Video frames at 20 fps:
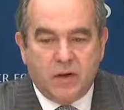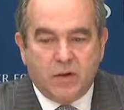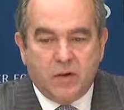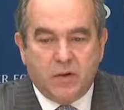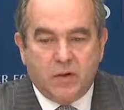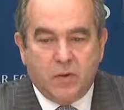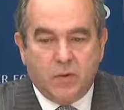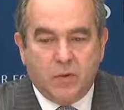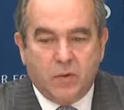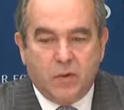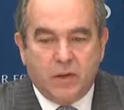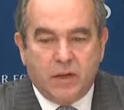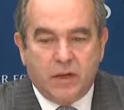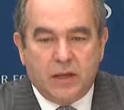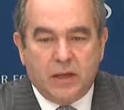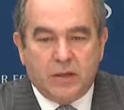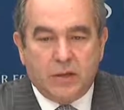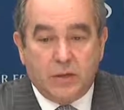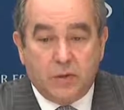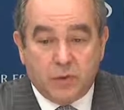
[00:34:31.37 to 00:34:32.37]
who were
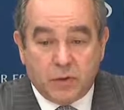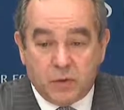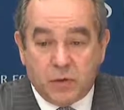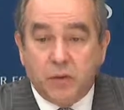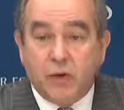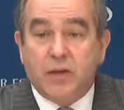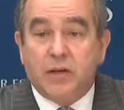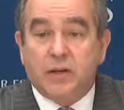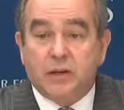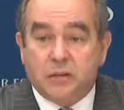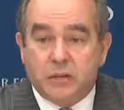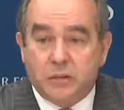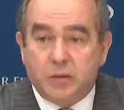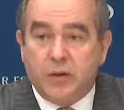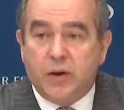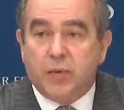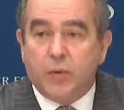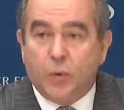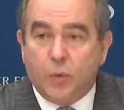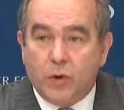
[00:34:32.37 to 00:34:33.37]
in who were treated
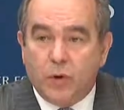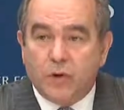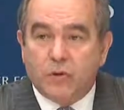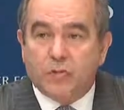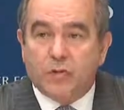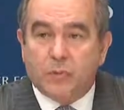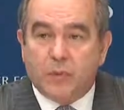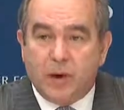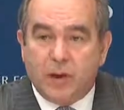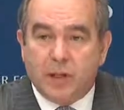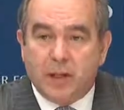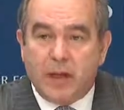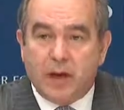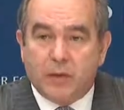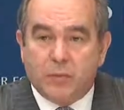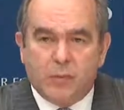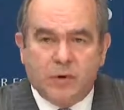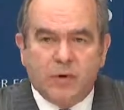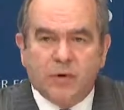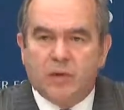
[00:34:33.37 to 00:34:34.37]
to a wonderful
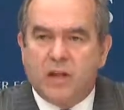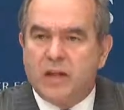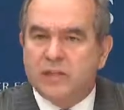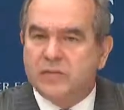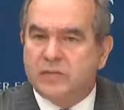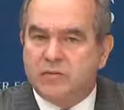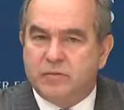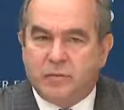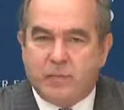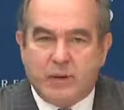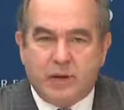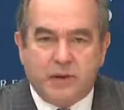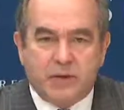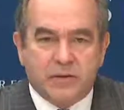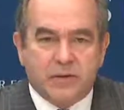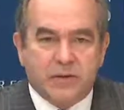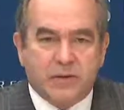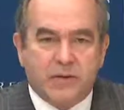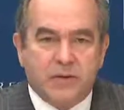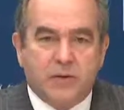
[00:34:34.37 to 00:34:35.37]
bilateral, we are in lots of
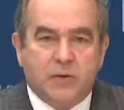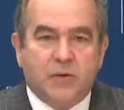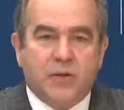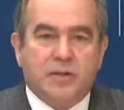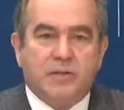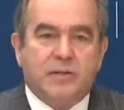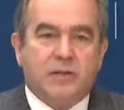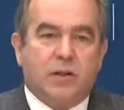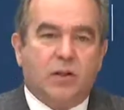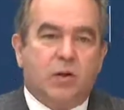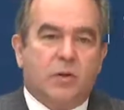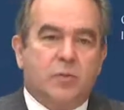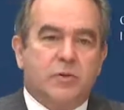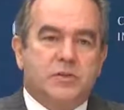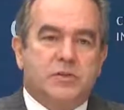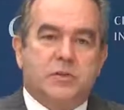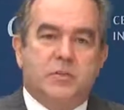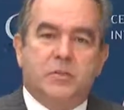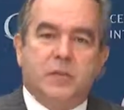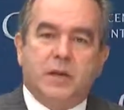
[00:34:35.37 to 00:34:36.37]
meetings, and you can tell
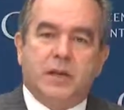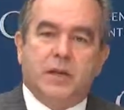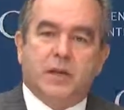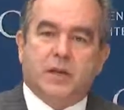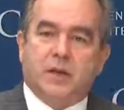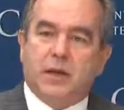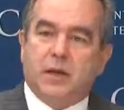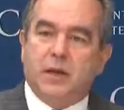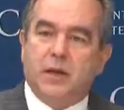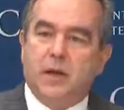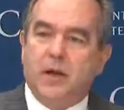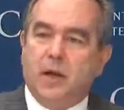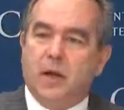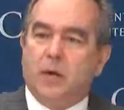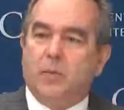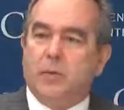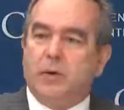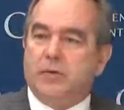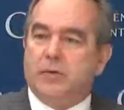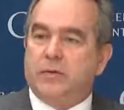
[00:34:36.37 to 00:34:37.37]
almost immediately
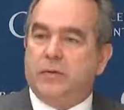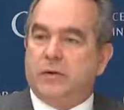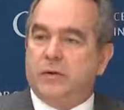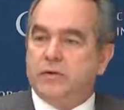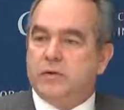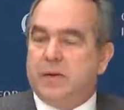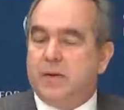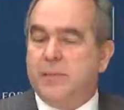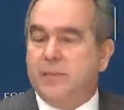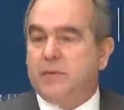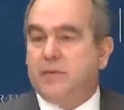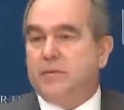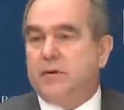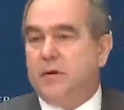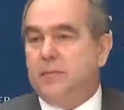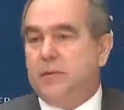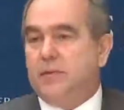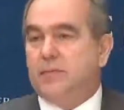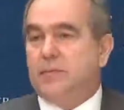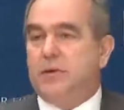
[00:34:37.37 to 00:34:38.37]
whether there is
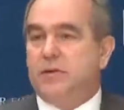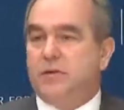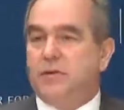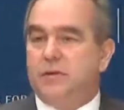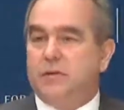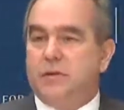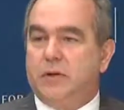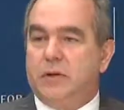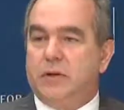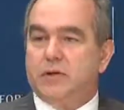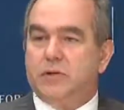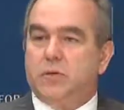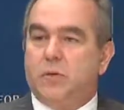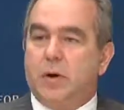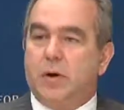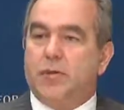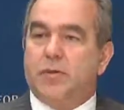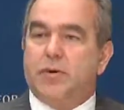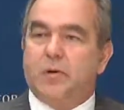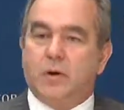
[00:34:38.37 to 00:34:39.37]
chemistry between two leaders,
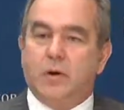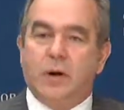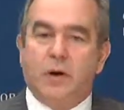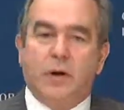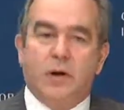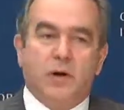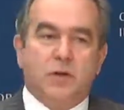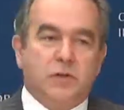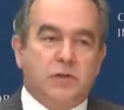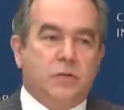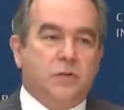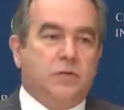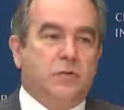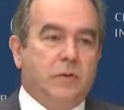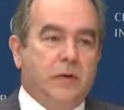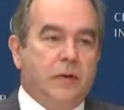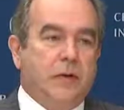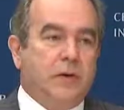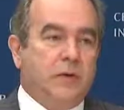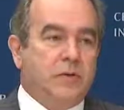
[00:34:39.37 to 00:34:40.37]
whether two
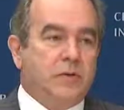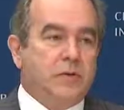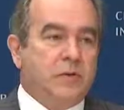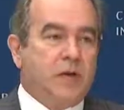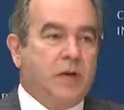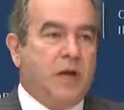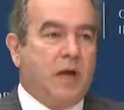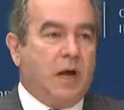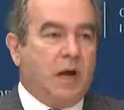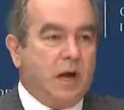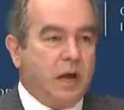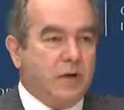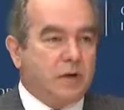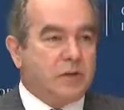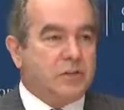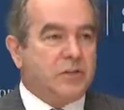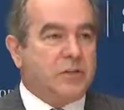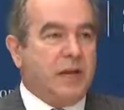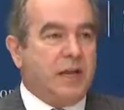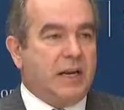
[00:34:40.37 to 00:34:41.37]
leaders
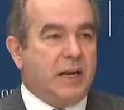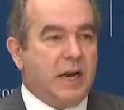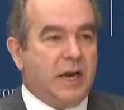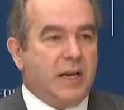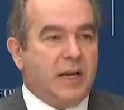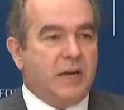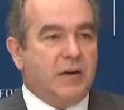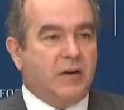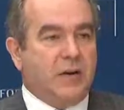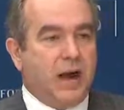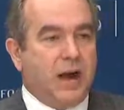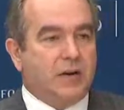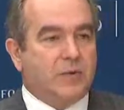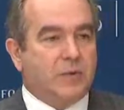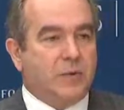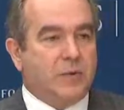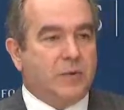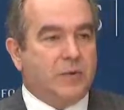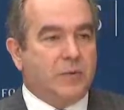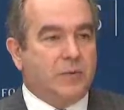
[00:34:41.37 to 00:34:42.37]
understand how to interact
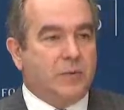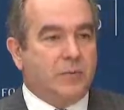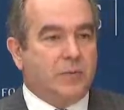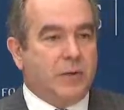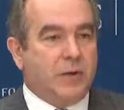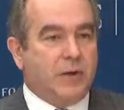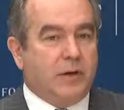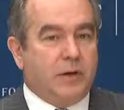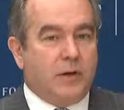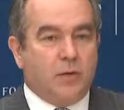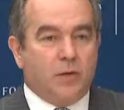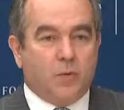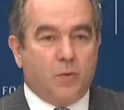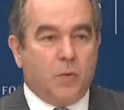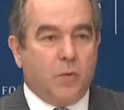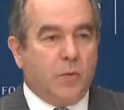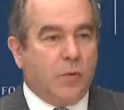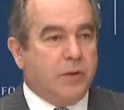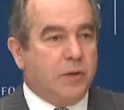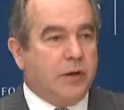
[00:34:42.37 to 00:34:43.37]
with uh, one another
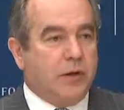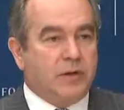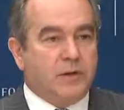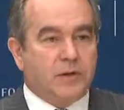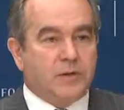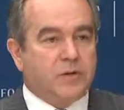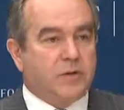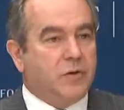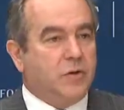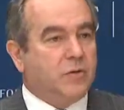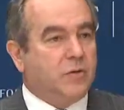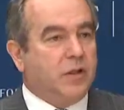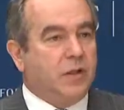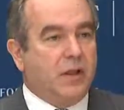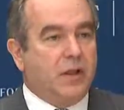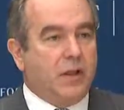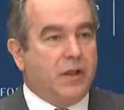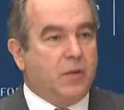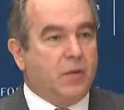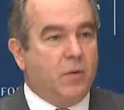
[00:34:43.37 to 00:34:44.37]
or they just don't
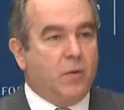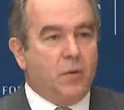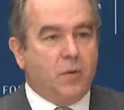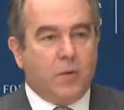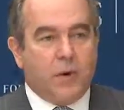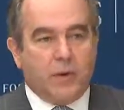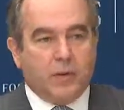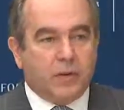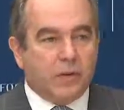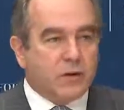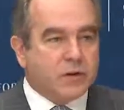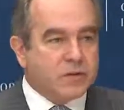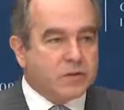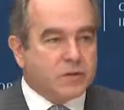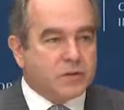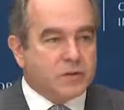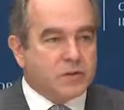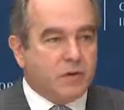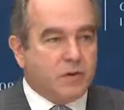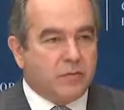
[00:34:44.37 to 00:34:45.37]
click or whether there's a
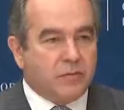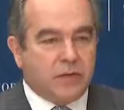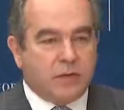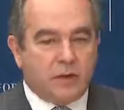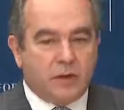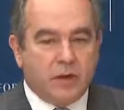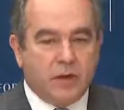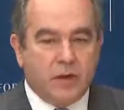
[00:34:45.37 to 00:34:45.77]
sort of a,